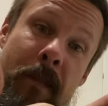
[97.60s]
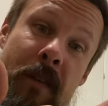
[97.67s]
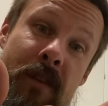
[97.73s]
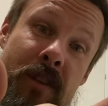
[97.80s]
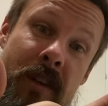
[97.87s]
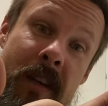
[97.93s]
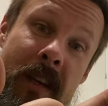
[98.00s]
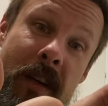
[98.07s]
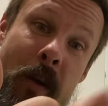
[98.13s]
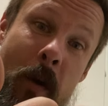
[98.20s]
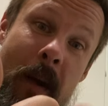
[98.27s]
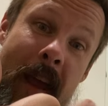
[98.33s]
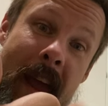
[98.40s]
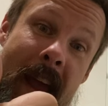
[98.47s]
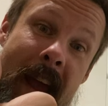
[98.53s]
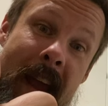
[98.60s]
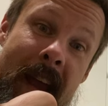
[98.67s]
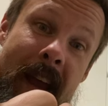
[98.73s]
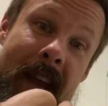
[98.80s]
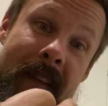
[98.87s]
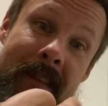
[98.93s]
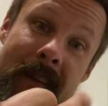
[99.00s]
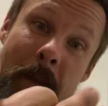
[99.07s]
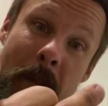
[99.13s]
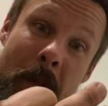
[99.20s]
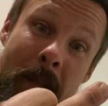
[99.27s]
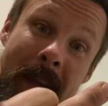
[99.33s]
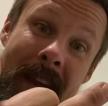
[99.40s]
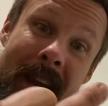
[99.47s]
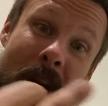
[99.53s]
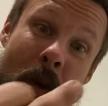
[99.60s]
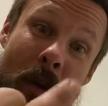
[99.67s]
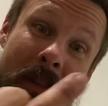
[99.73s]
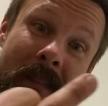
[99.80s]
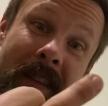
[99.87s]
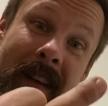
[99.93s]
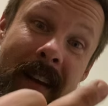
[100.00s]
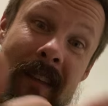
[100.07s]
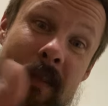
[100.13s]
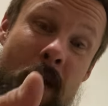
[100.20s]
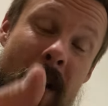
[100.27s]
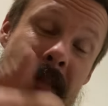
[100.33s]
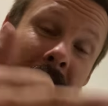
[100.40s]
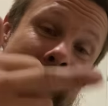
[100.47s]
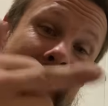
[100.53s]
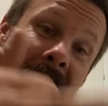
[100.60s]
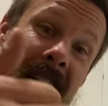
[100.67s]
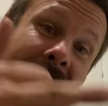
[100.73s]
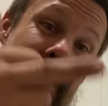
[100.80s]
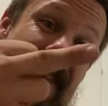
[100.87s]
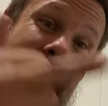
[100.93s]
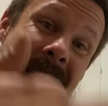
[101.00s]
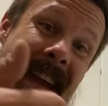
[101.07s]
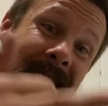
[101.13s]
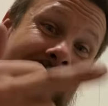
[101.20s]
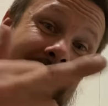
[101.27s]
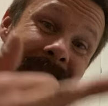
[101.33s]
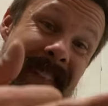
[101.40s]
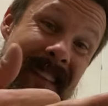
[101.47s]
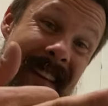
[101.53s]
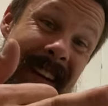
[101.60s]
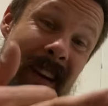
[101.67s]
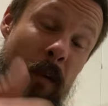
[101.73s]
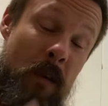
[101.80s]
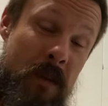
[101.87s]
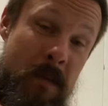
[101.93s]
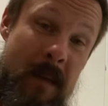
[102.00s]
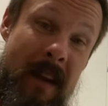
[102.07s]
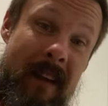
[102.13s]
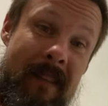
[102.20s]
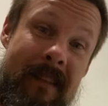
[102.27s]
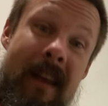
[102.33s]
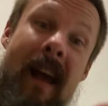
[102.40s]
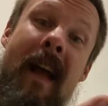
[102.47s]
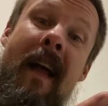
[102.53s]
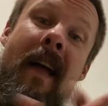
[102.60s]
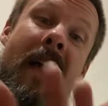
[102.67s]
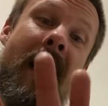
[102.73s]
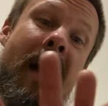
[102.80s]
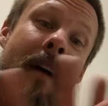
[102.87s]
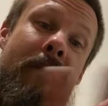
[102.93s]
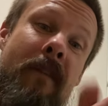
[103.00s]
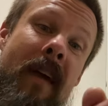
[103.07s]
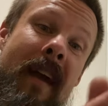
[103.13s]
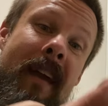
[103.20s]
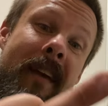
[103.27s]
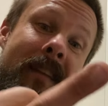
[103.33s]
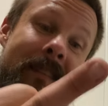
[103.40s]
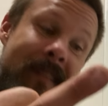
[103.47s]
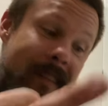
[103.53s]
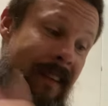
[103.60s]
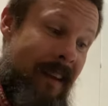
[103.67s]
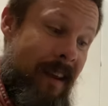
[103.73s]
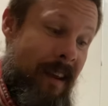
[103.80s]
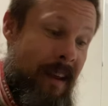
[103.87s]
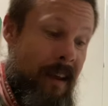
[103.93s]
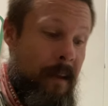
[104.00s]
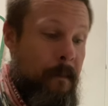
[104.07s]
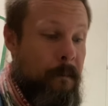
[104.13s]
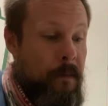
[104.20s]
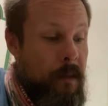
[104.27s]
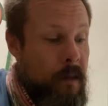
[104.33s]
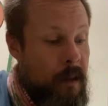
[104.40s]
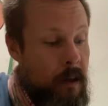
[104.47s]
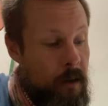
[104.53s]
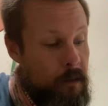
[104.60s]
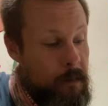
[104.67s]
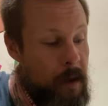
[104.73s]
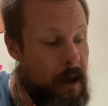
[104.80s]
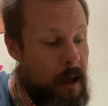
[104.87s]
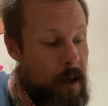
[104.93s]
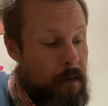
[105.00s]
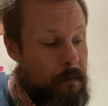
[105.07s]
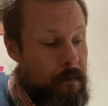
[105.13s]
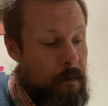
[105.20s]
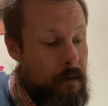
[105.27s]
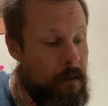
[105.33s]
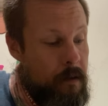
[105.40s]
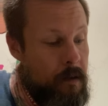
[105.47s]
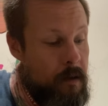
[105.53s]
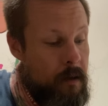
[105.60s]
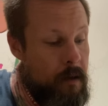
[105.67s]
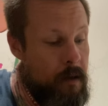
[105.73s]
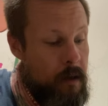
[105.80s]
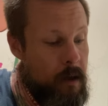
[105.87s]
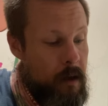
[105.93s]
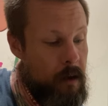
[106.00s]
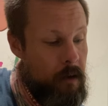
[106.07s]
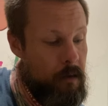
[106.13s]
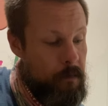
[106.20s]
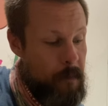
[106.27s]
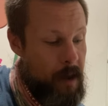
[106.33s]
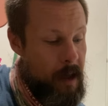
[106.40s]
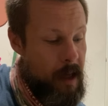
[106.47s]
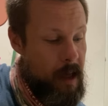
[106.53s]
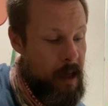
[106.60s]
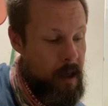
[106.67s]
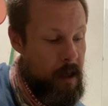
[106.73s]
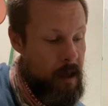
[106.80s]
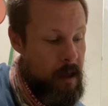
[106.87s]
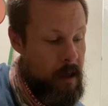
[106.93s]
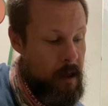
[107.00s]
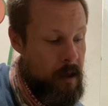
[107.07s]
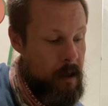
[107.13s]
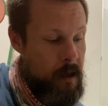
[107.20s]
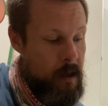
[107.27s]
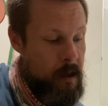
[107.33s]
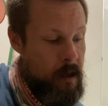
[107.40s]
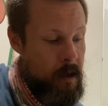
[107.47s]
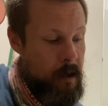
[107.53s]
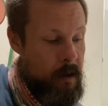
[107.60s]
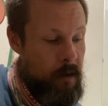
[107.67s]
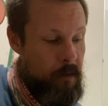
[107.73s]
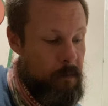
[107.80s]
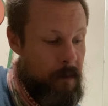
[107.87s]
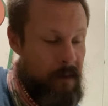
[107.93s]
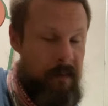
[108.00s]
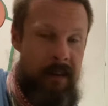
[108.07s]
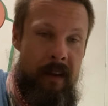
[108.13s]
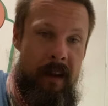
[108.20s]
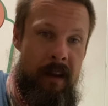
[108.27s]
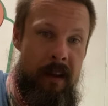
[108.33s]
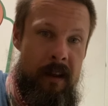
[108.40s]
the G, go to A, B, go to C. So I've got F, A, C, which means F, A, C, here's my F, here's my A, here's my C.